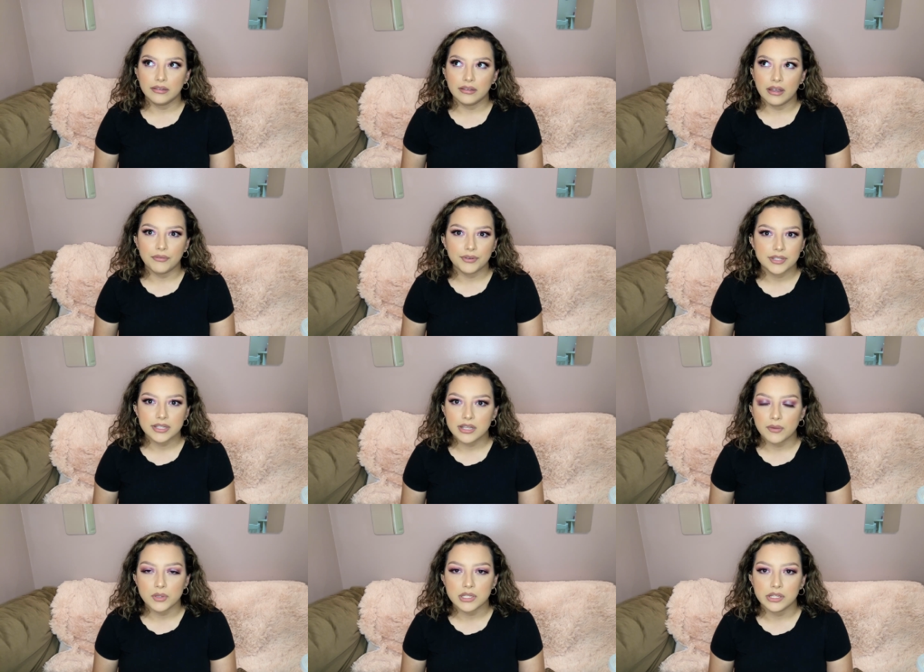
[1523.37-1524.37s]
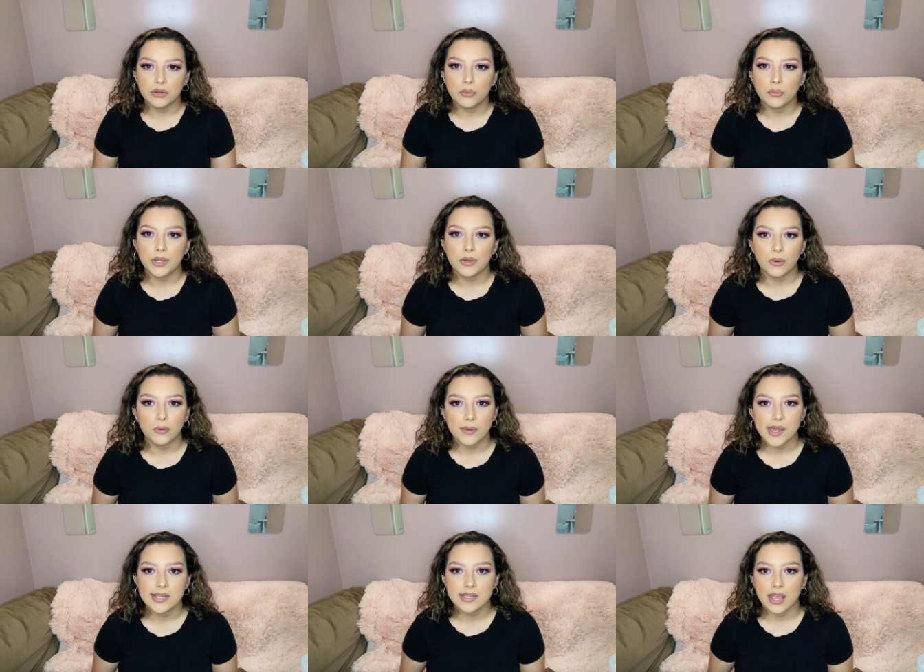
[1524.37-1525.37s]
ever since I was little, we
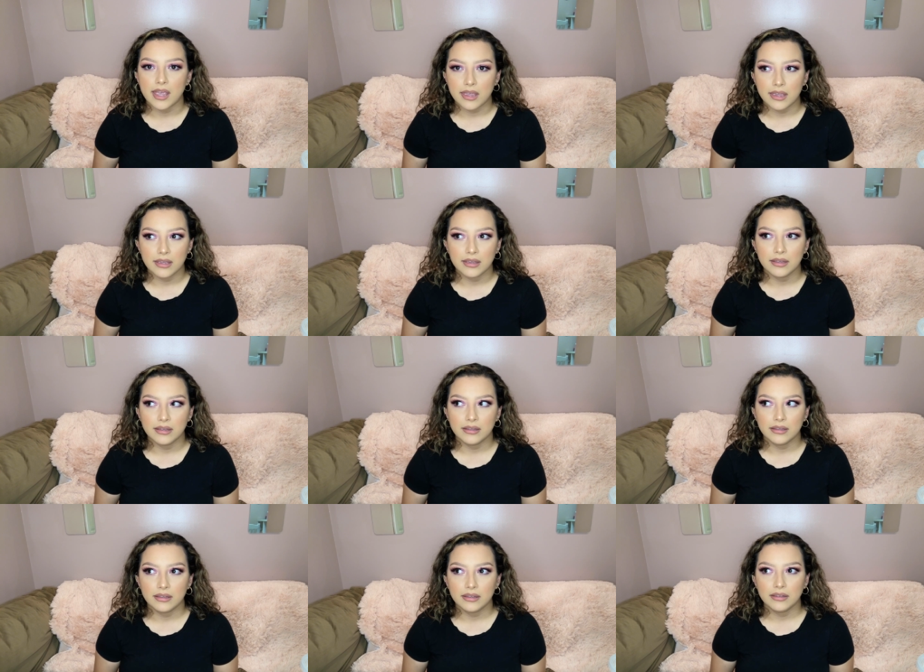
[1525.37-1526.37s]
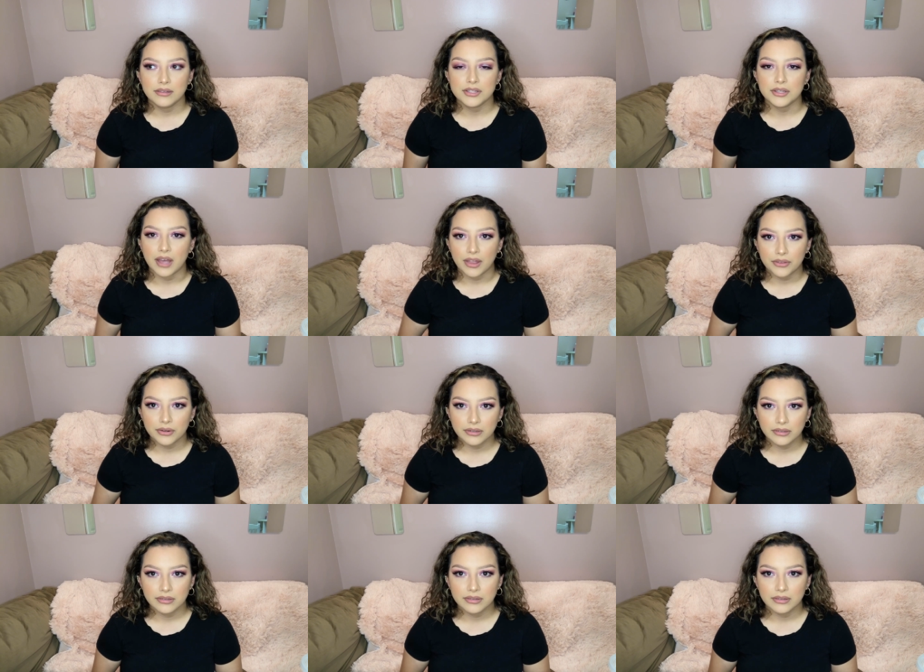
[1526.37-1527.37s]
always ate
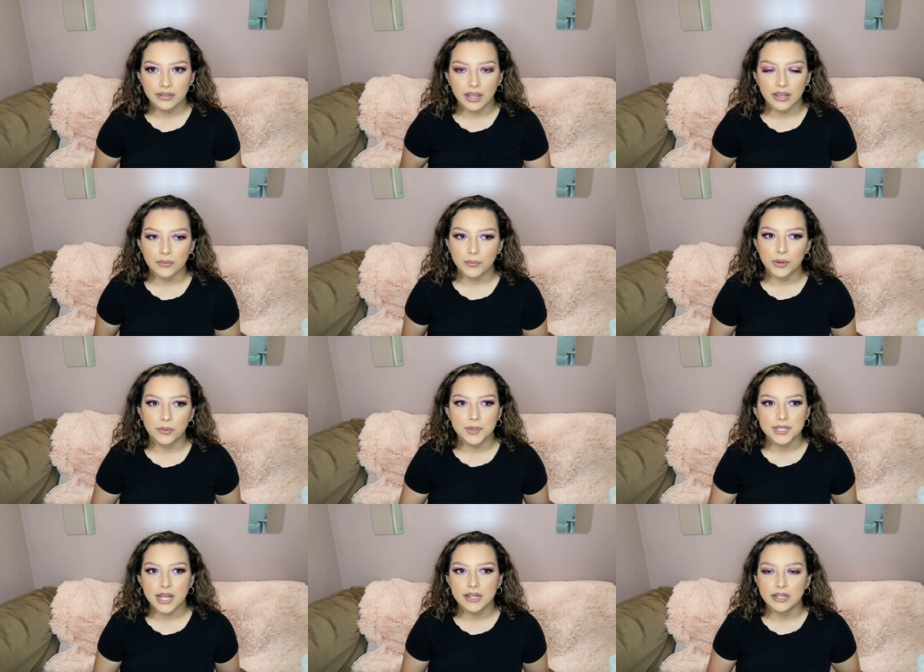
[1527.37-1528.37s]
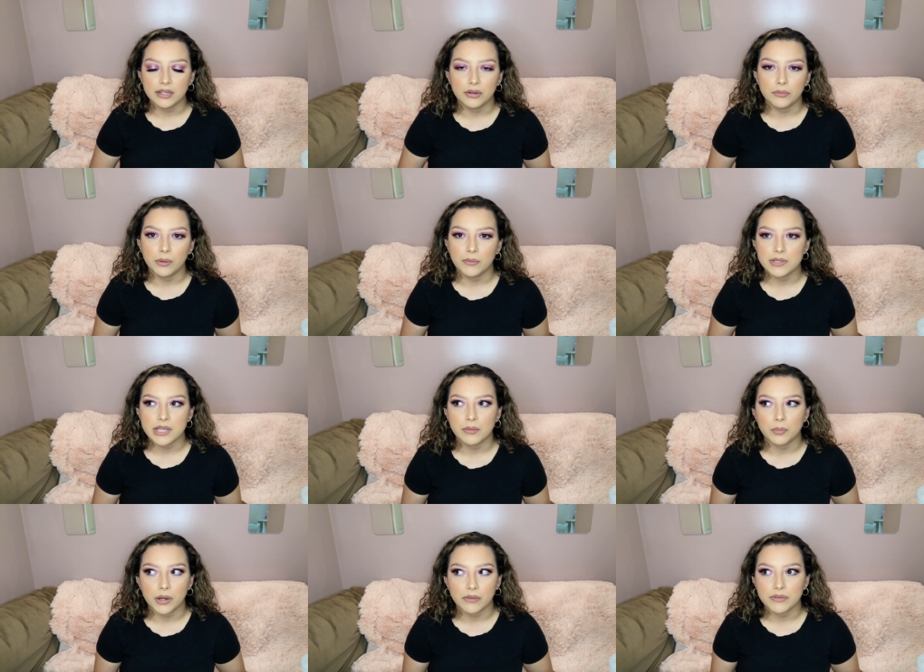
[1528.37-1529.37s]
together. Like we always had dinner, we always
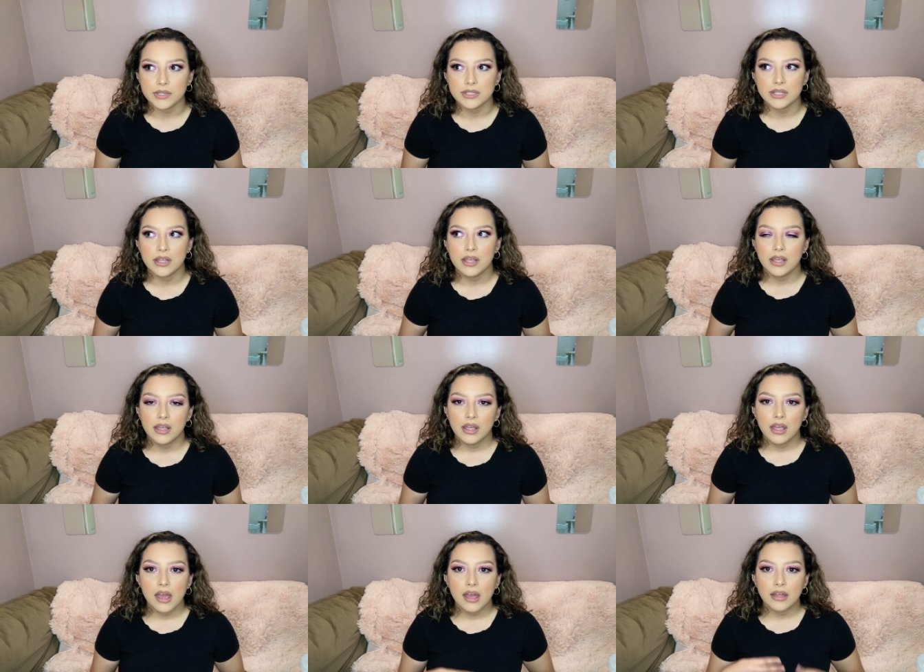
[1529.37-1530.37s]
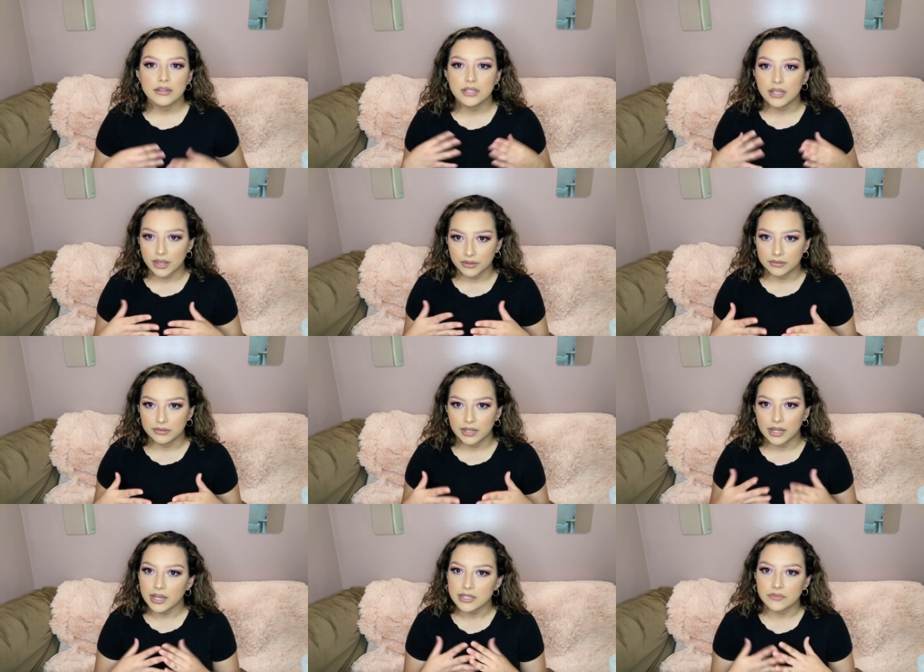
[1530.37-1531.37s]
had breakfast together,
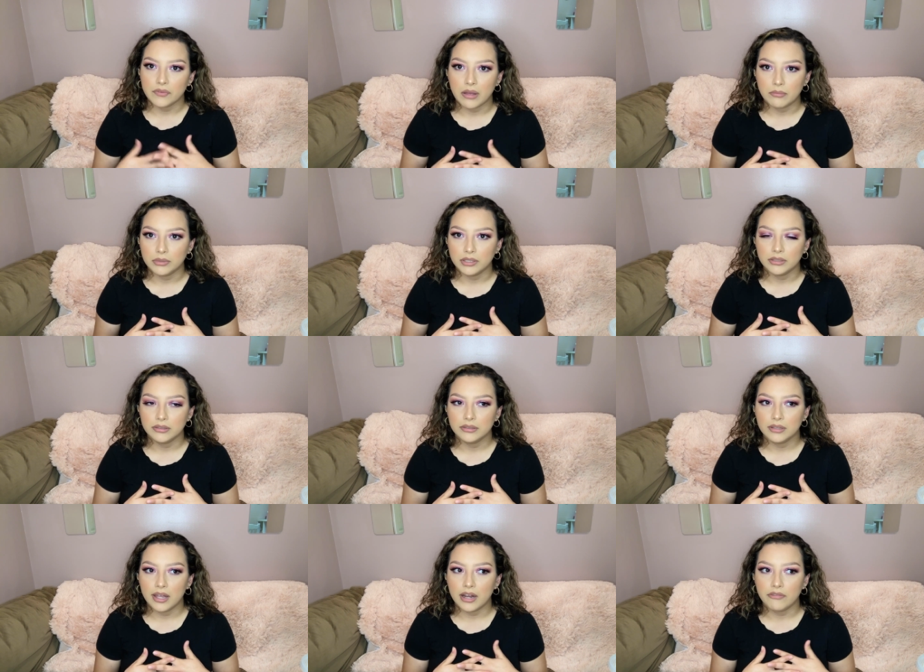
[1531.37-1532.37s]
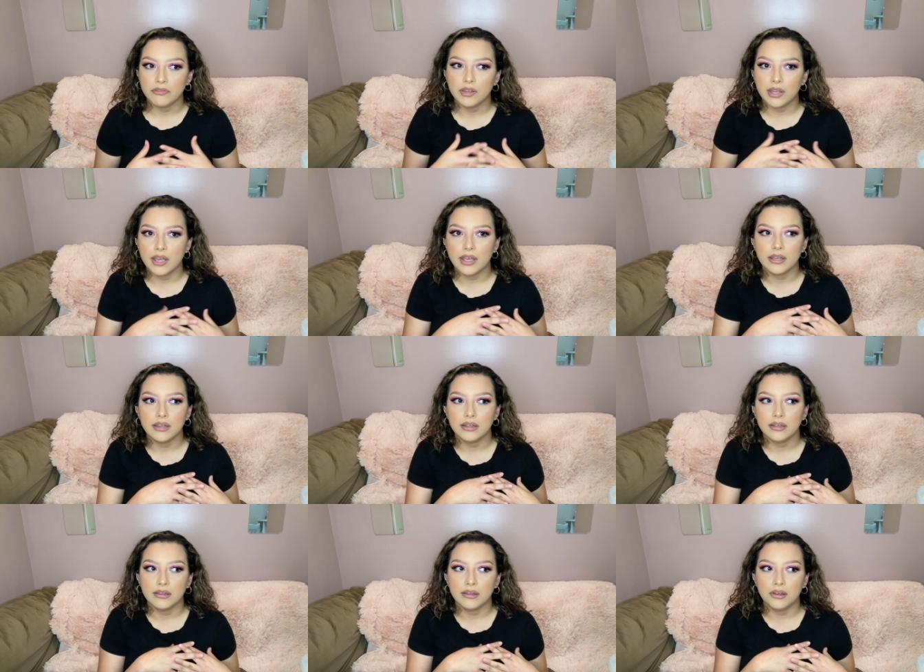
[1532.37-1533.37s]
like as a family. And I feel like
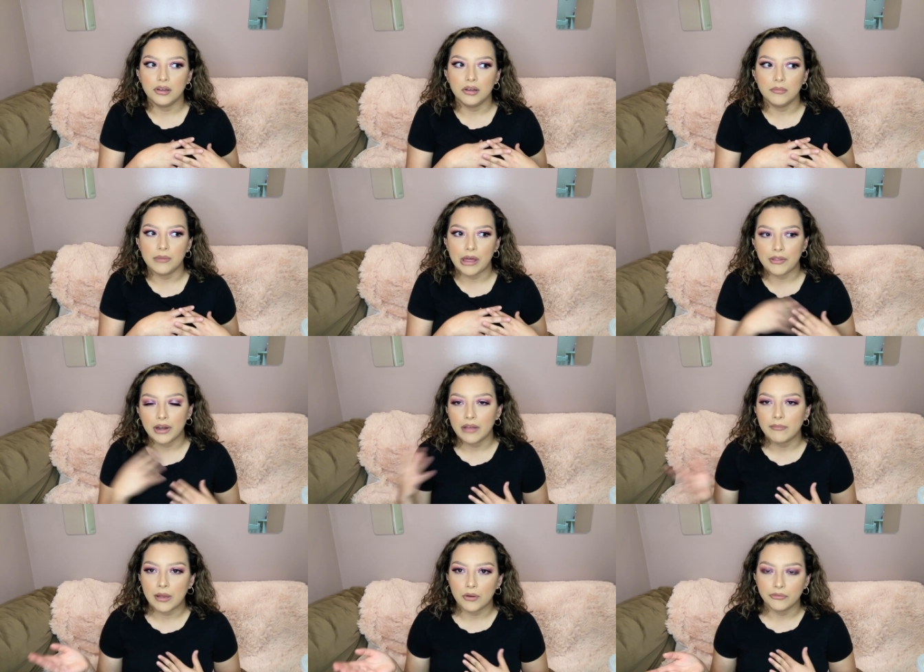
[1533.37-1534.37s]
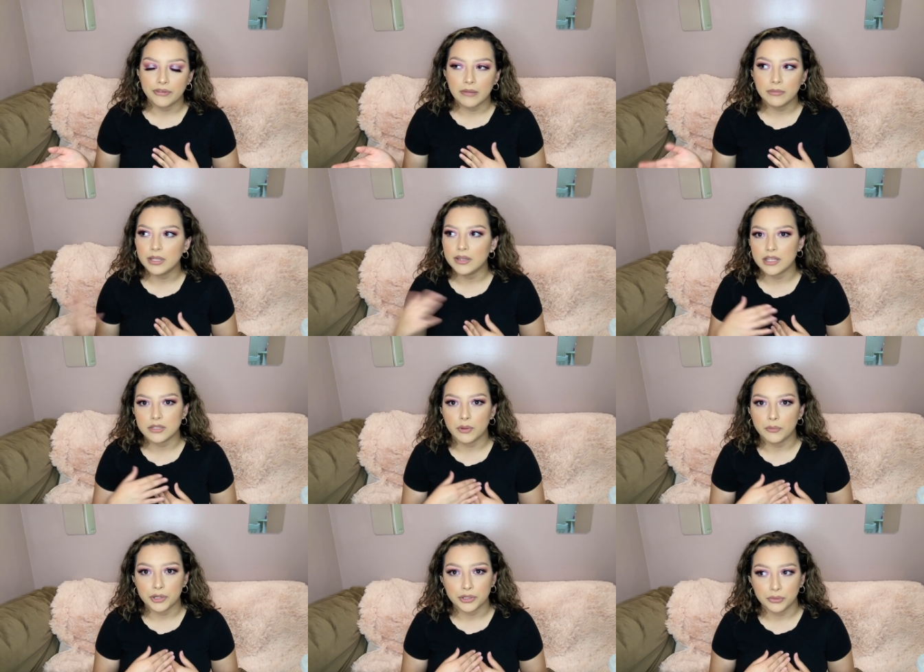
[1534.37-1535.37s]
um, now that I have my own family, that's
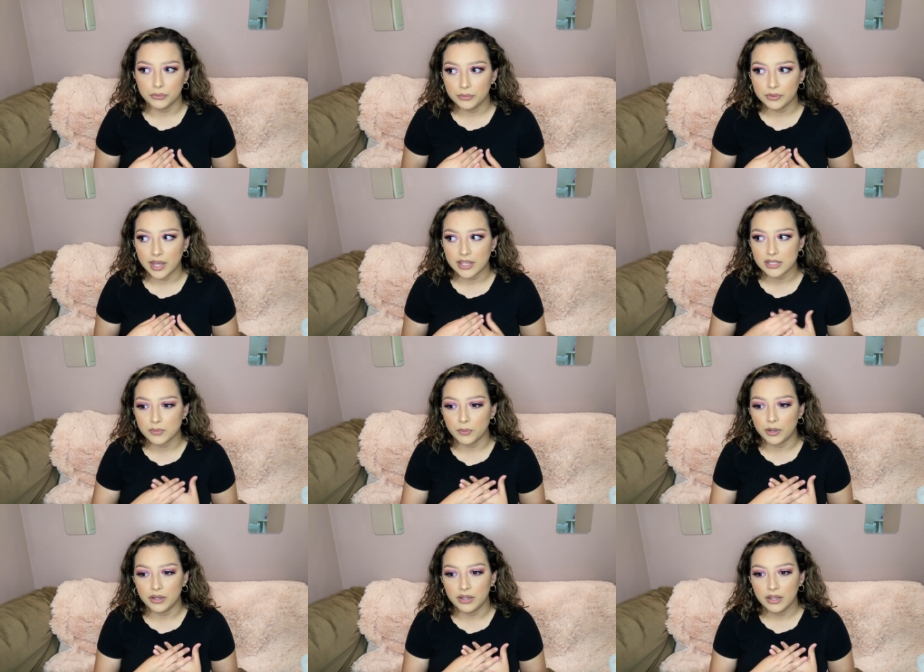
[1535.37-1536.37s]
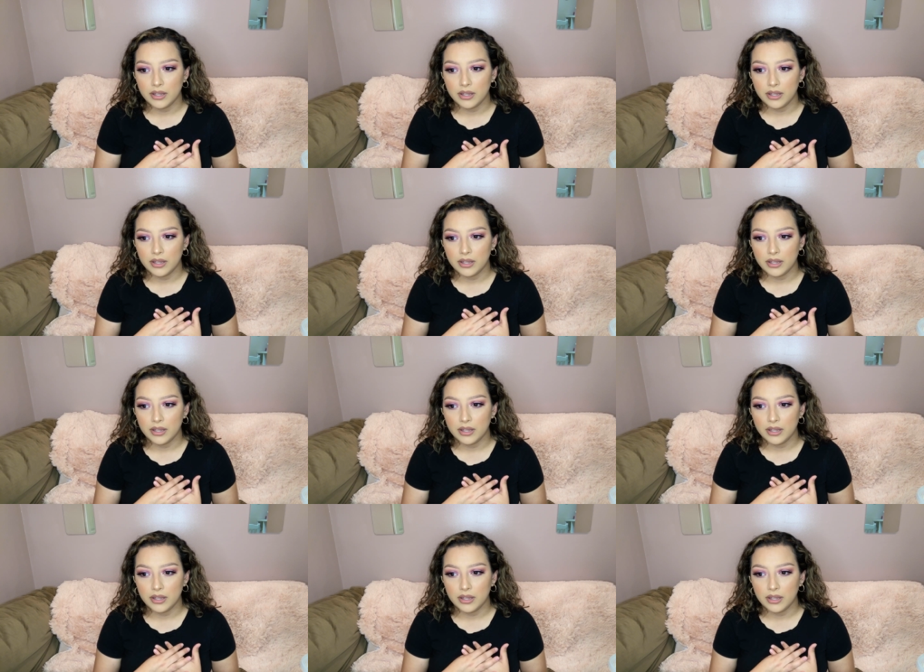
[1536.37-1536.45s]
what we do. That's what